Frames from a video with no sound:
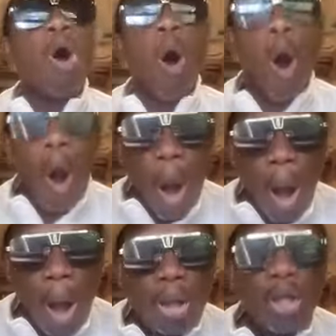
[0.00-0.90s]

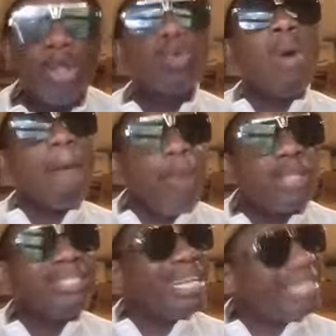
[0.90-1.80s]
or to
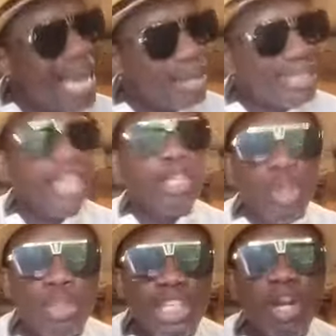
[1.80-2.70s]
abort the child. The
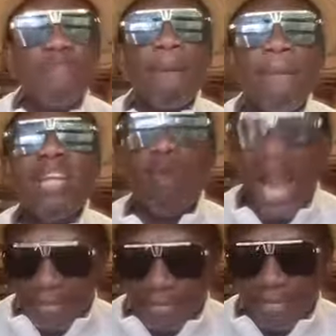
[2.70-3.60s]
duty of a
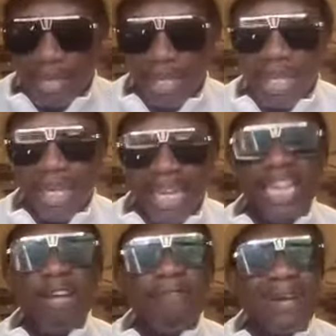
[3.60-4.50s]
midwife
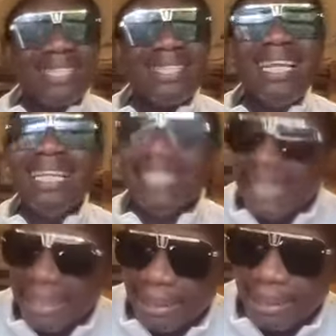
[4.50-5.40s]
in a facility
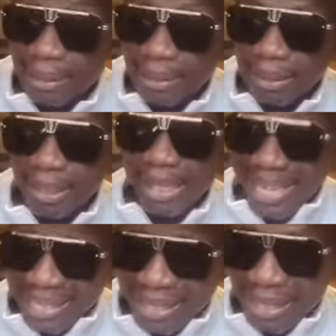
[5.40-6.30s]

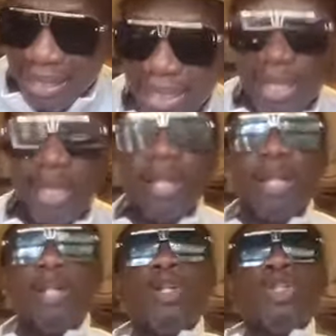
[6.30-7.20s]
is
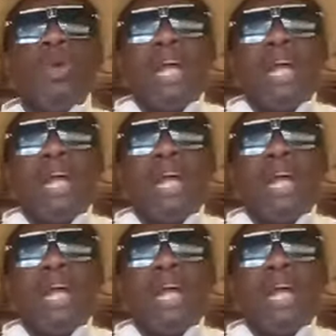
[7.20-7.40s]
to